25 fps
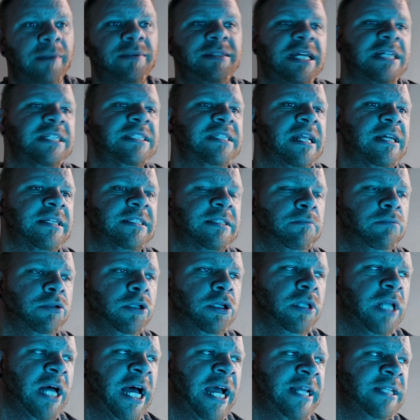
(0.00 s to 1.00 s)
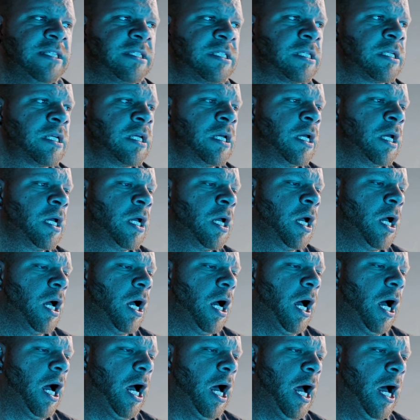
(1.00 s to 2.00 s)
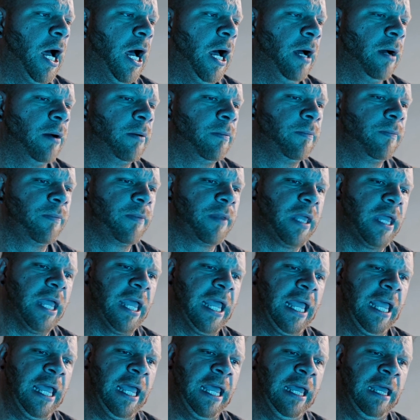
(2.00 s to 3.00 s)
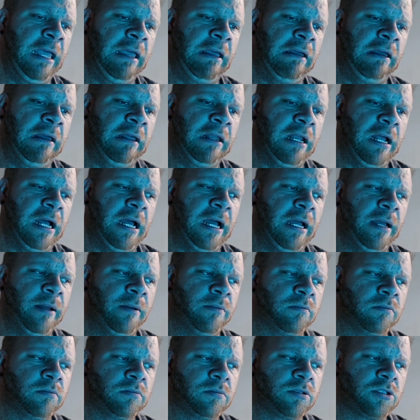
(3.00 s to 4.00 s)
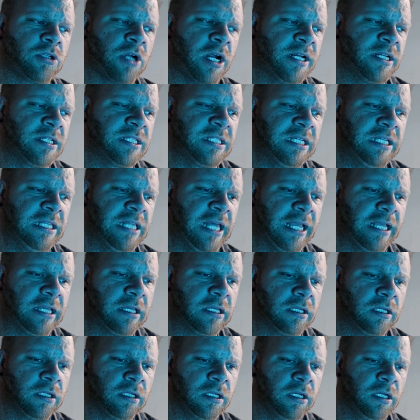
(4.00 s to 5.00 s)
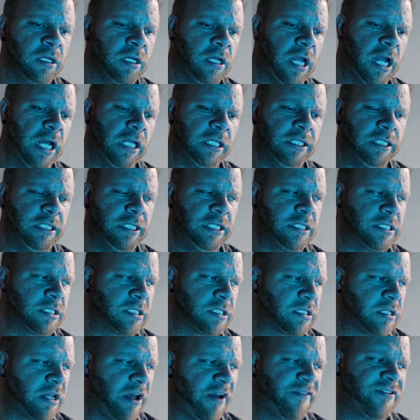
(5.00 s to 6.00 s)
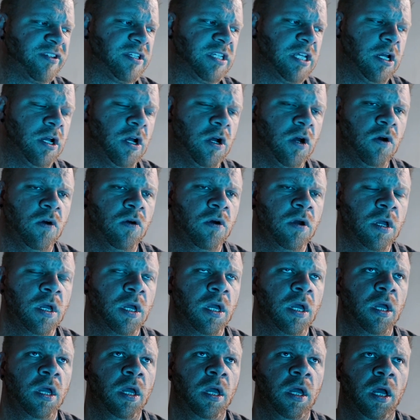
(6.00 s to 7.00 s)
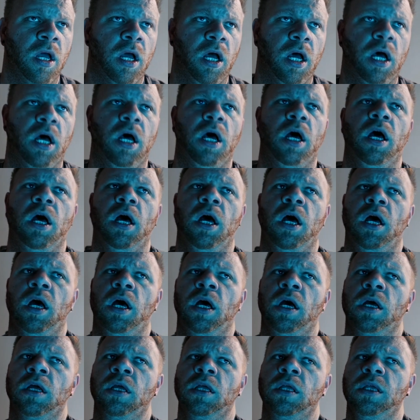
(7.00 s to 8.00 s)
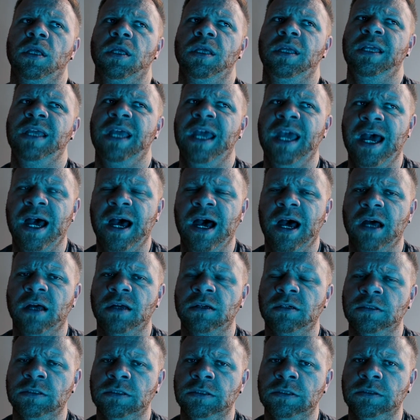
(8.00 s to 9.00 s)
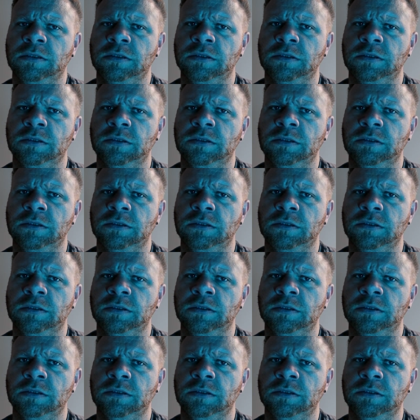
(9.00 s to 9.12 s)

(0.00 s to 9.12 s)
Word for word: testing out some blue lights, um, and I'm trying to see like LEDs and stuff, so, uh, yeah.